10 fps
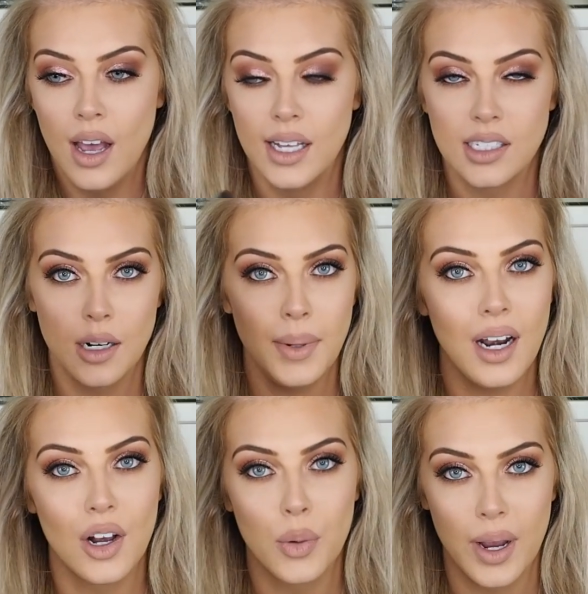it's going to be a
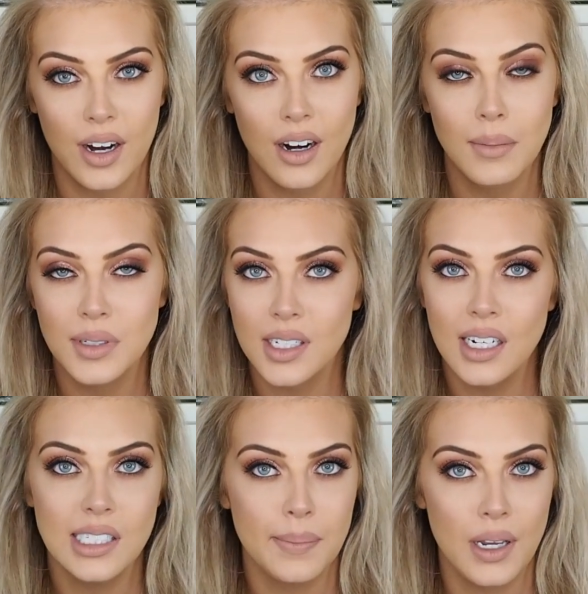lot quicker. I'm just going
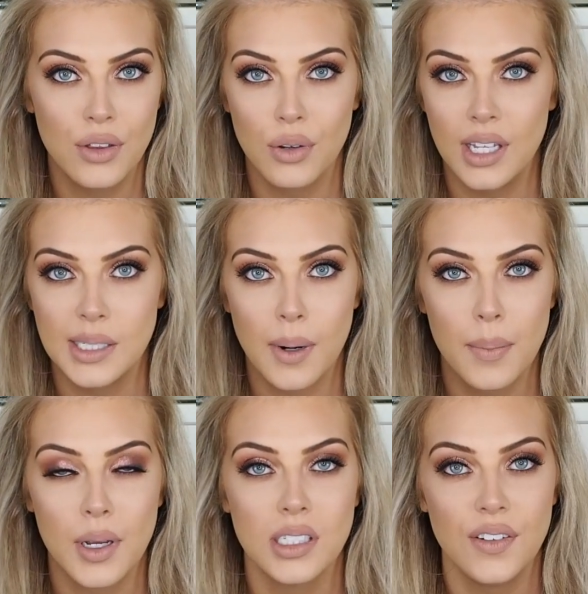to speed through this part
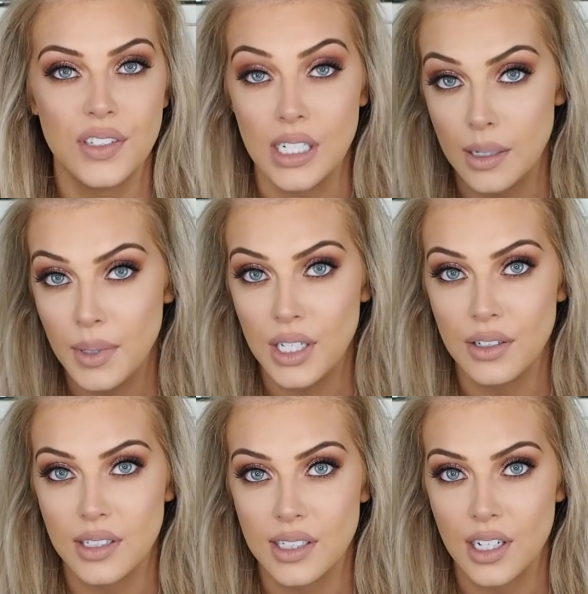because you've seen me
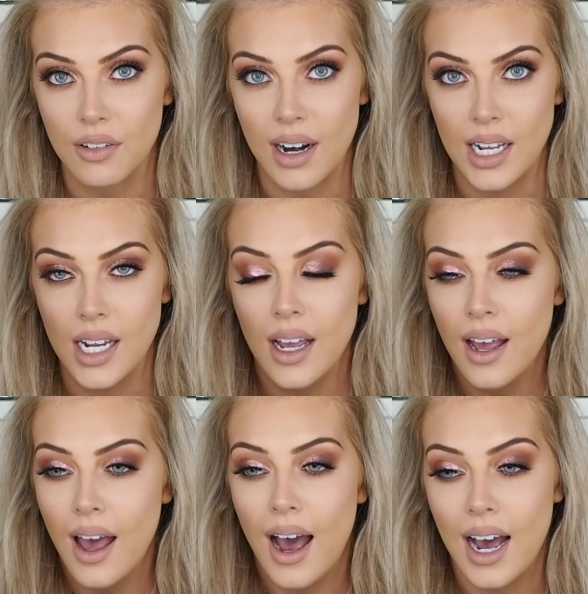use this already,
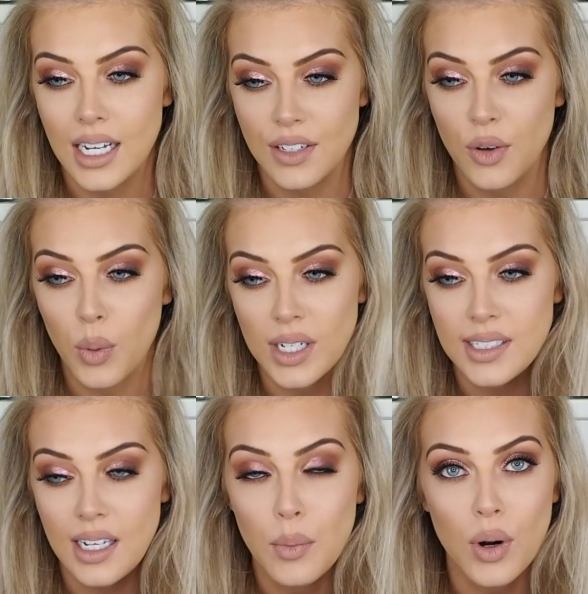and if you want to
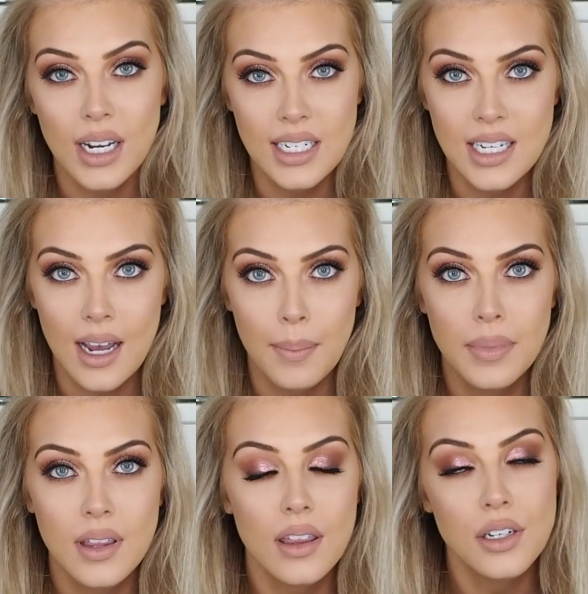see a more in-depth
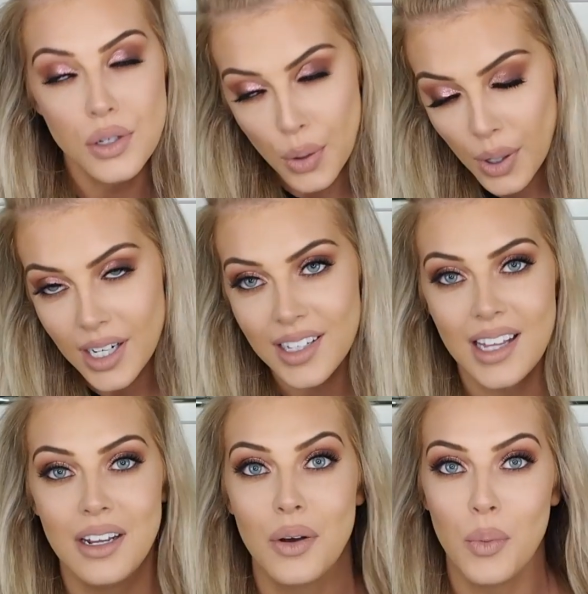tutorial, then
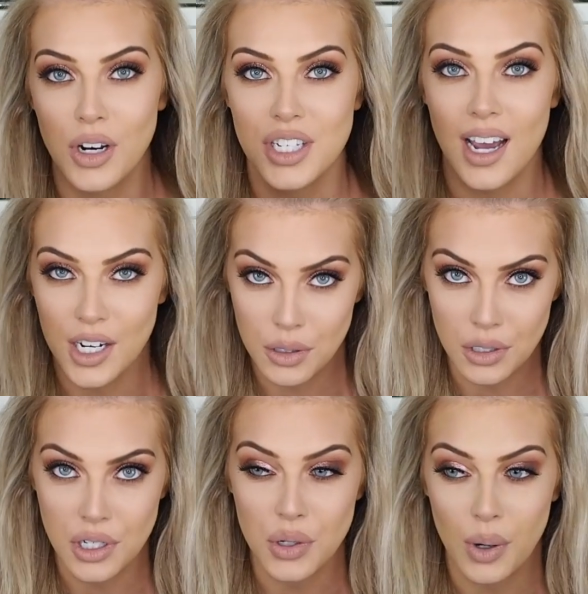you can watch the actual
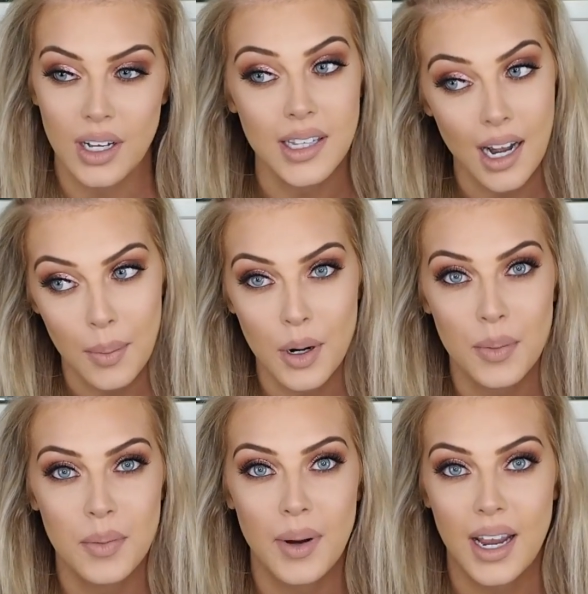tutorial that I put up
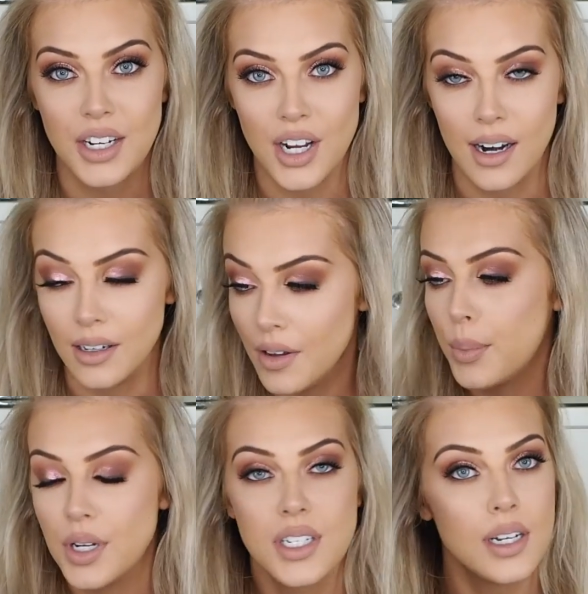on my channel.
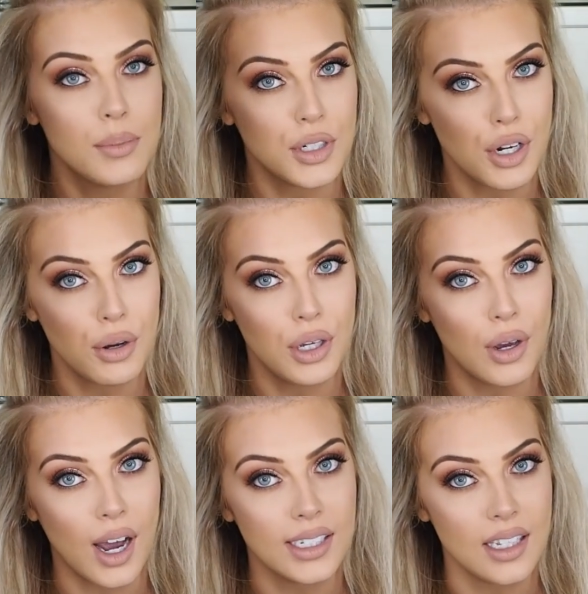But I'm just showing you
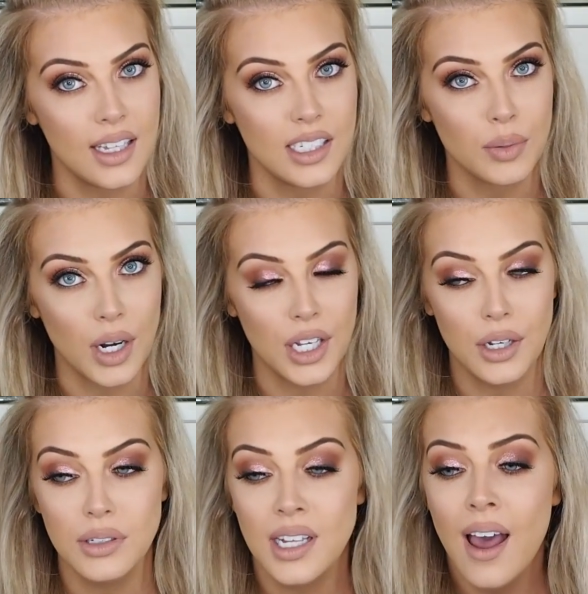guys that this is what I use.